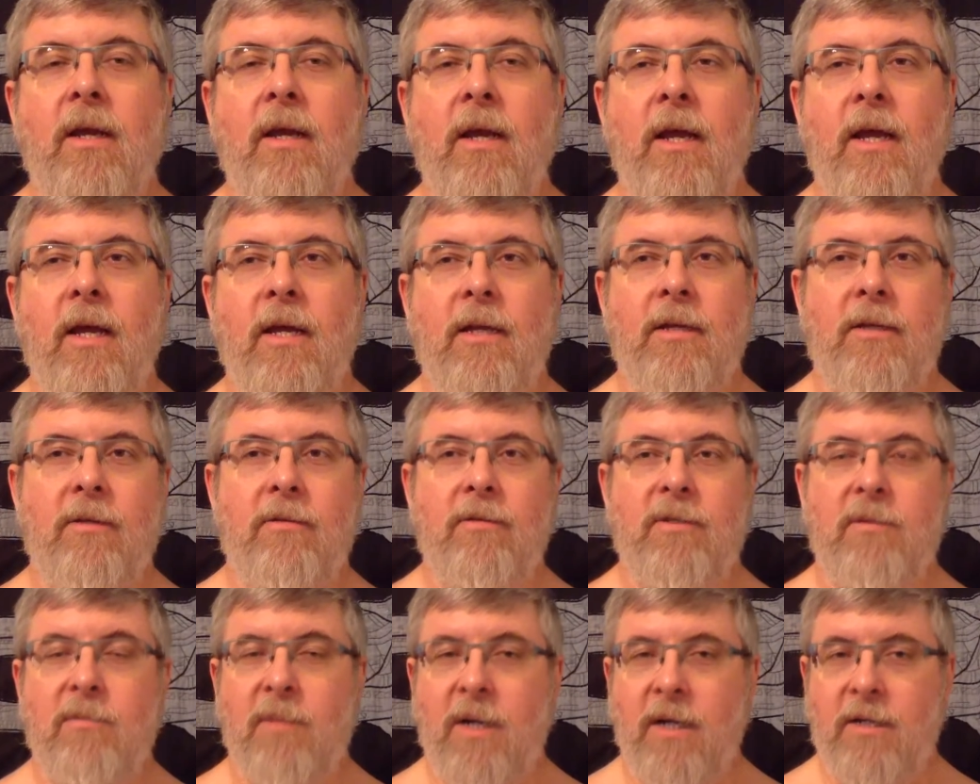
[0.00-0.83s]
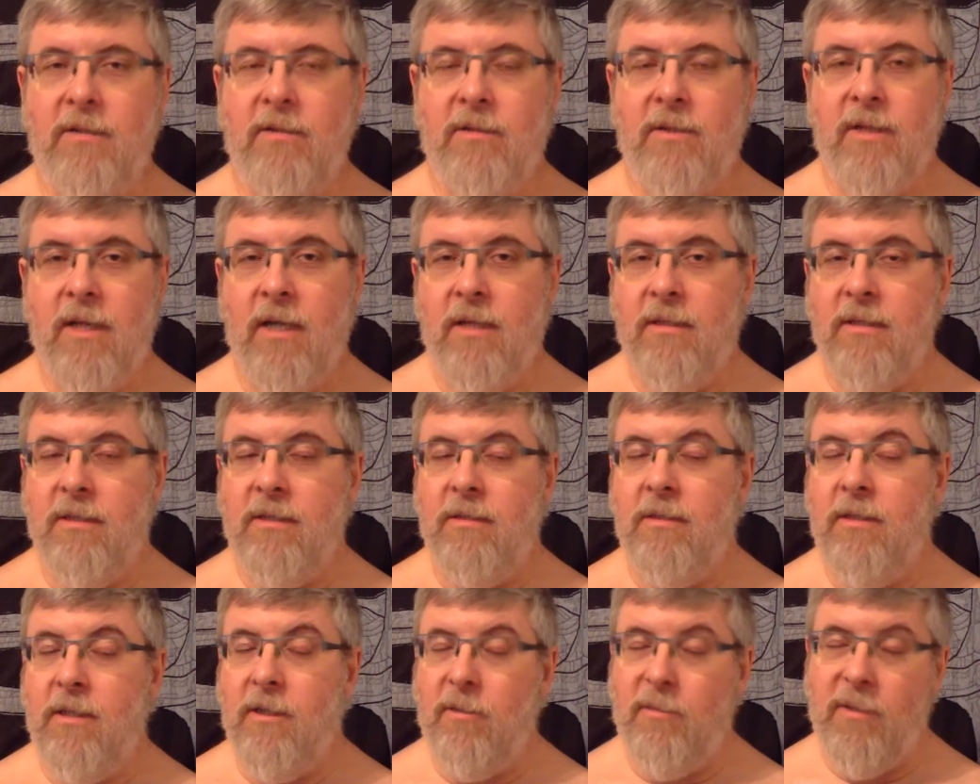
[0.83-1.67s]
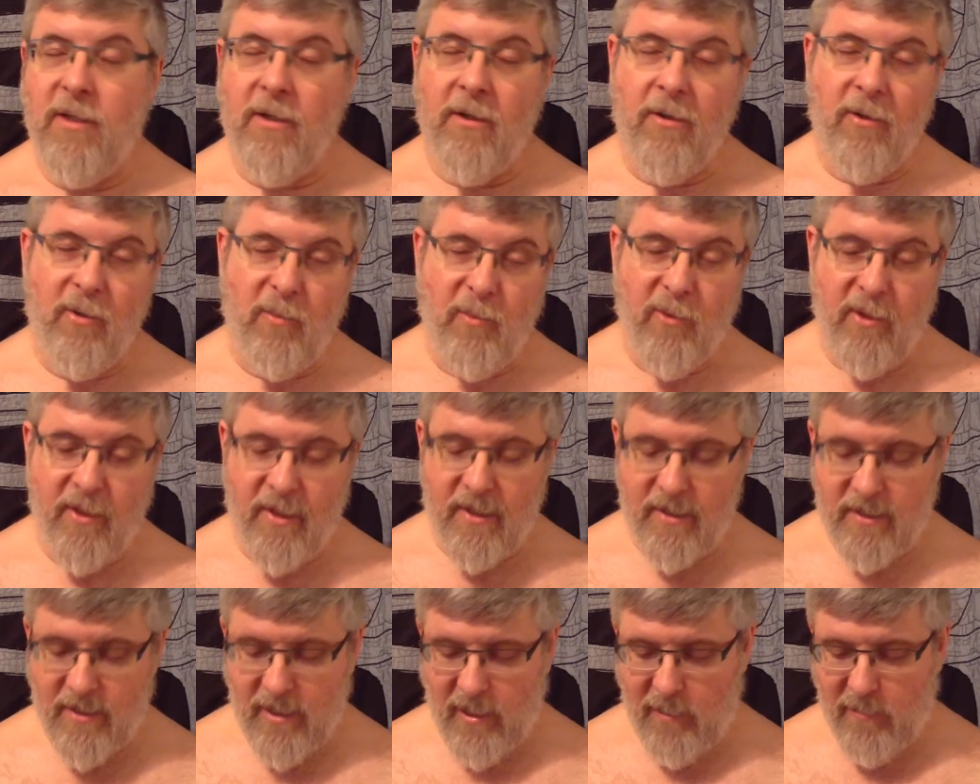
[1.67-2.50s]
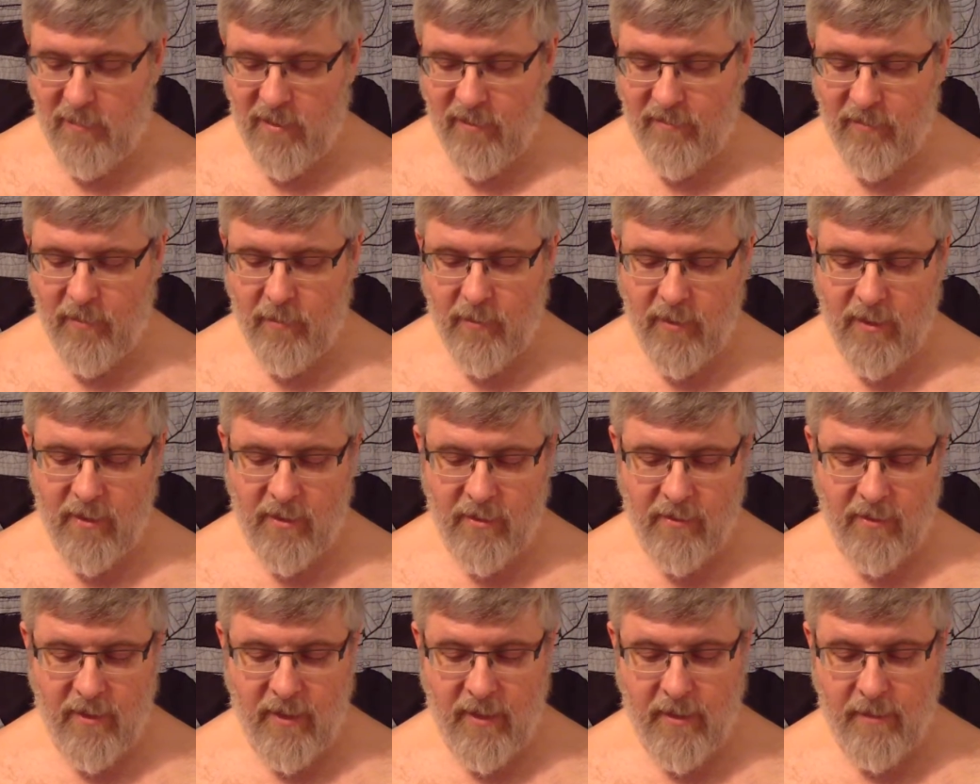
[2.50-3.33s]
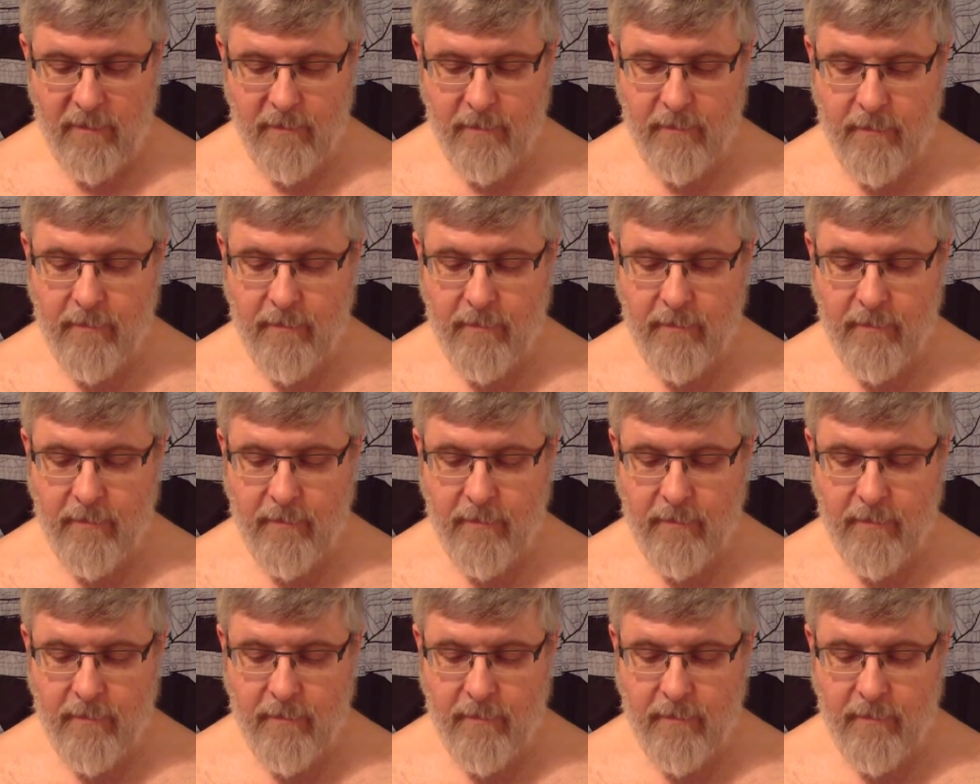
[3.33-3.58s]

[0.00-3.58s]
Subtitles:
and do some exercises, and there'll be a homework assignment if you want to do that.